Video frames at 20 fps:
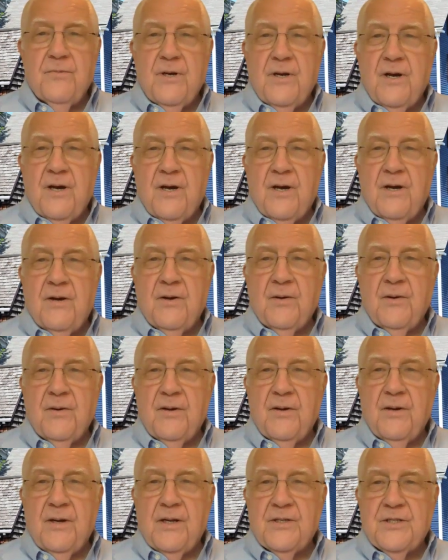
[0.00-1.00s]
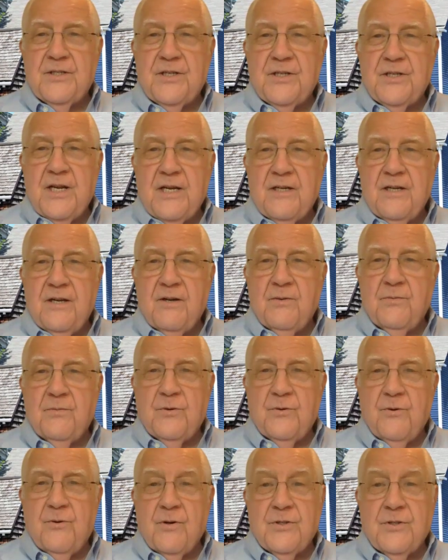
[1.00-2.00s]
uh, an estate
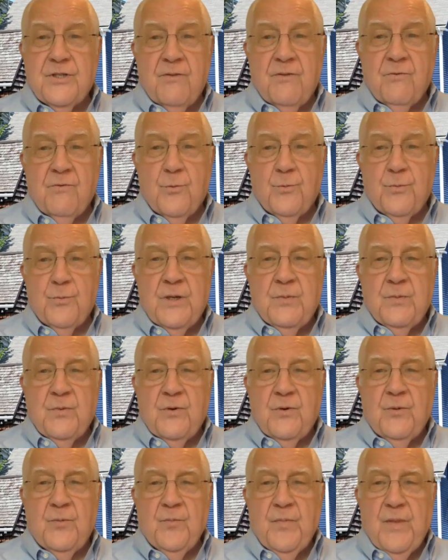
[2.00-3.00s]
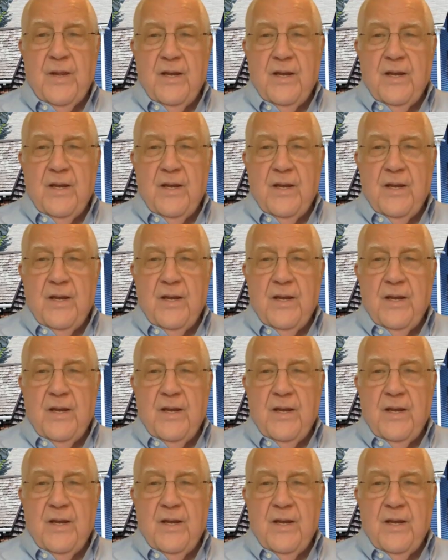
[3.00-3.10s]
gift or several people,